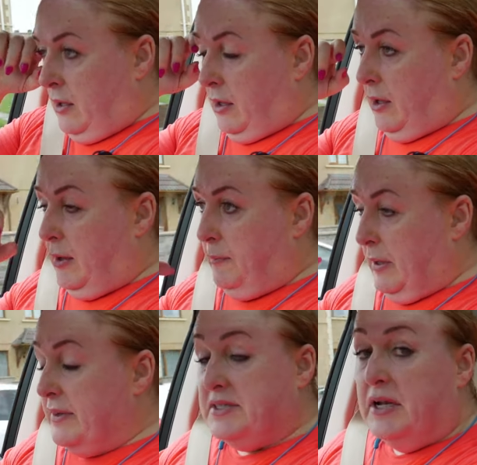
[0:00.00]
Um,
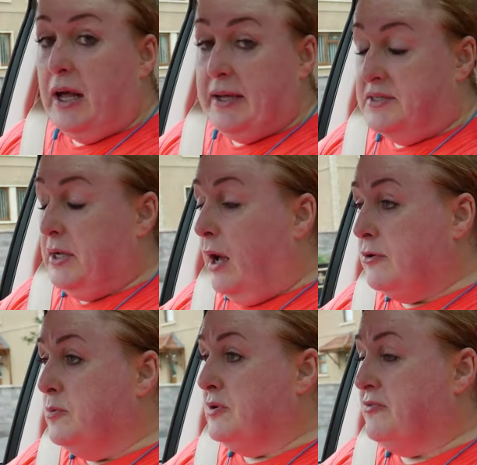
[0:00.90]
and there's an there's an
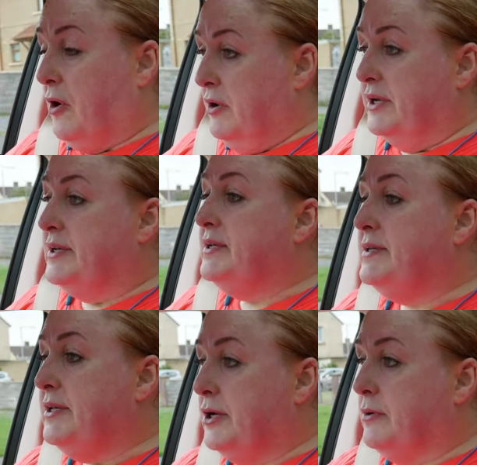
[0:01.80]
argument for it.
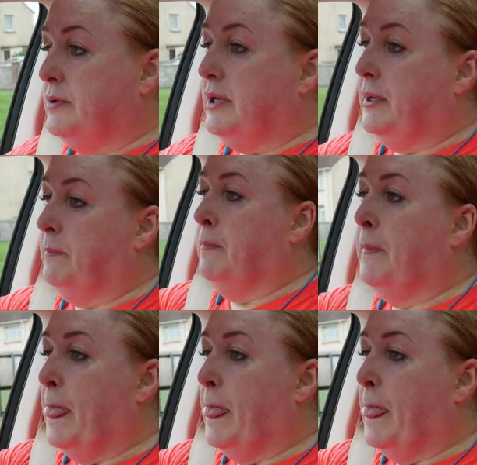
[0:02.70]
You know, um,